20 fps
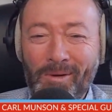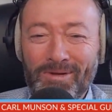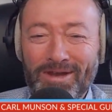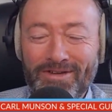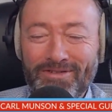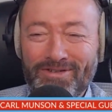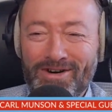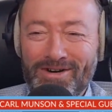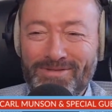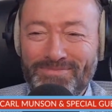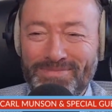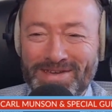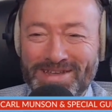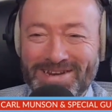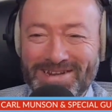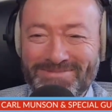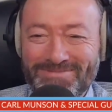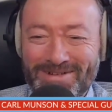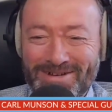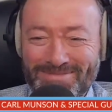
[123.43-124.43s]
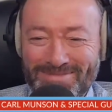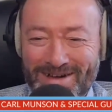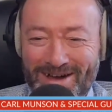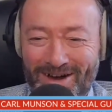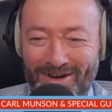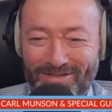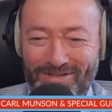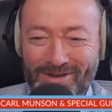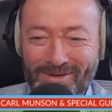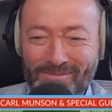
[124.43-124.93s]
Well, I've got a bean in my
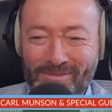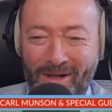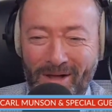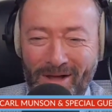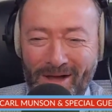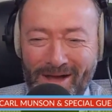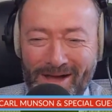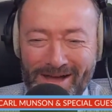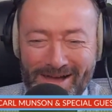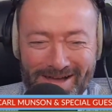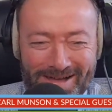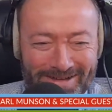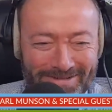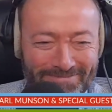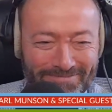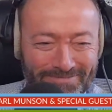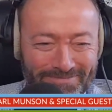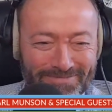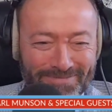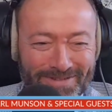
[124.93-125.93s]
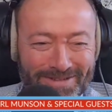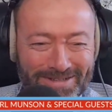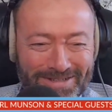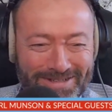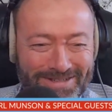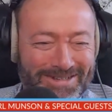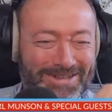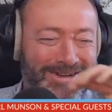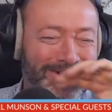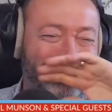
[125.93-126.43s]
mouth.
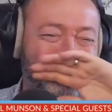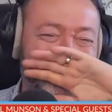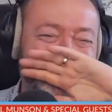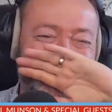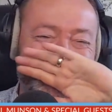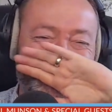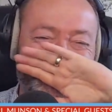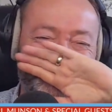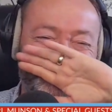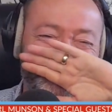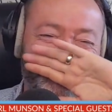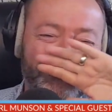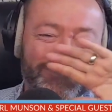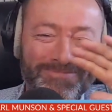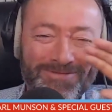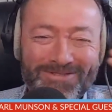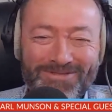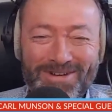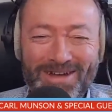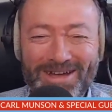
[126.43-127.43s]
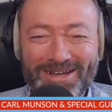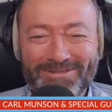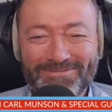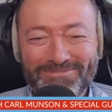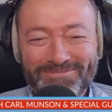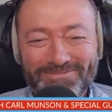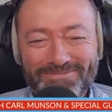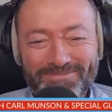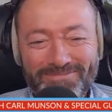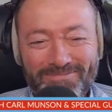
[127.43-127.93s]
Stop it. Right.
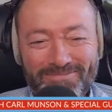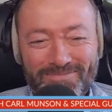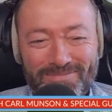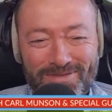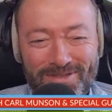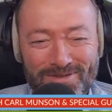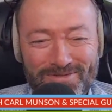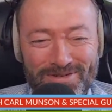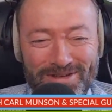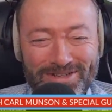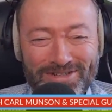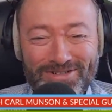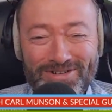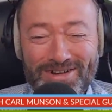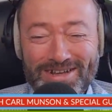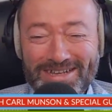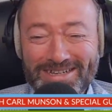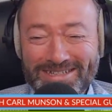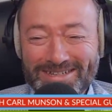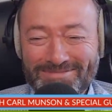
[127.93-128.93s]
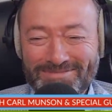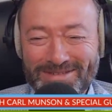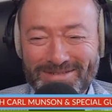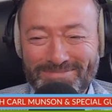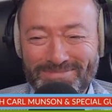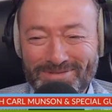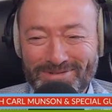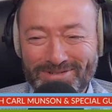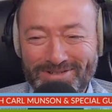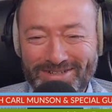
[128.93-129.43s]
We're trying something
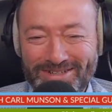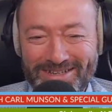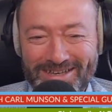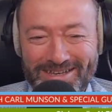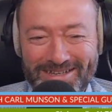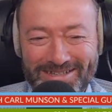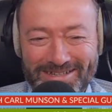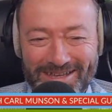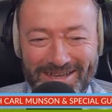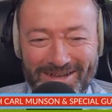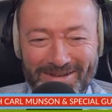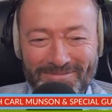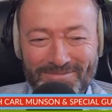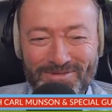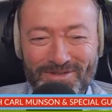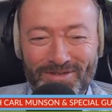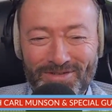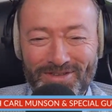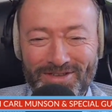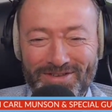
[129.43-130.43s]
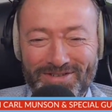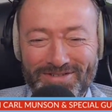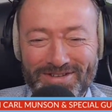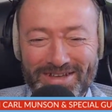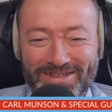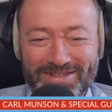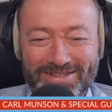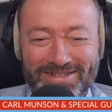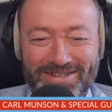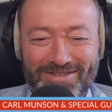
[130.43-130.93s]
Portuguese here. Not that you'd
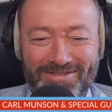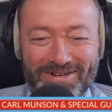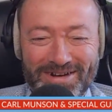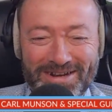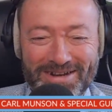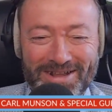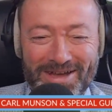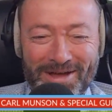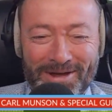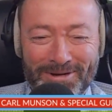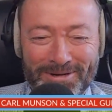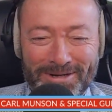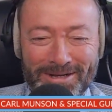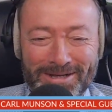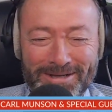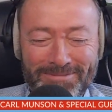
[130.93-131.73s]
necessarily know.